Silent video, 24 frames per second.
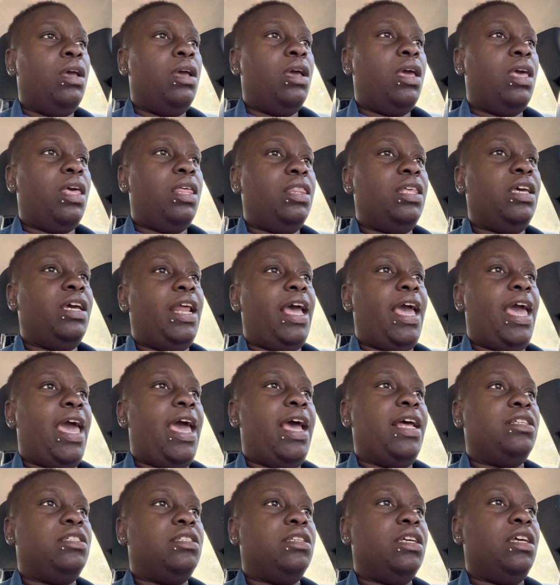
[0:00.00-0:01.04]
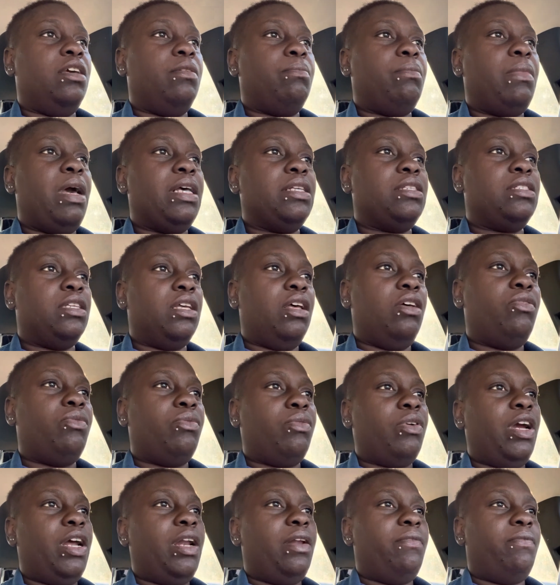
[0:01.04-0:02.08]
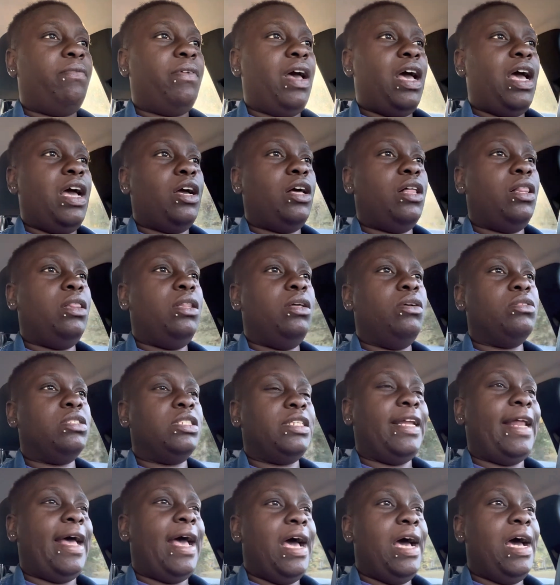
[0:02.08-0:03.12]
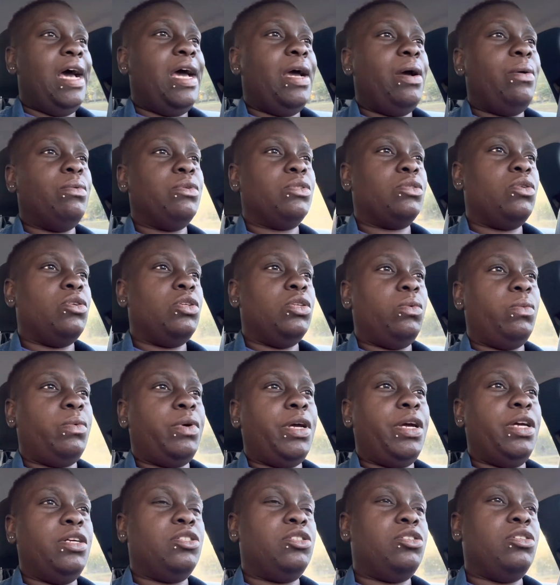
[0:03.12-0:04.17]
And then I had to get myself ready, find clothes that I was going to wear.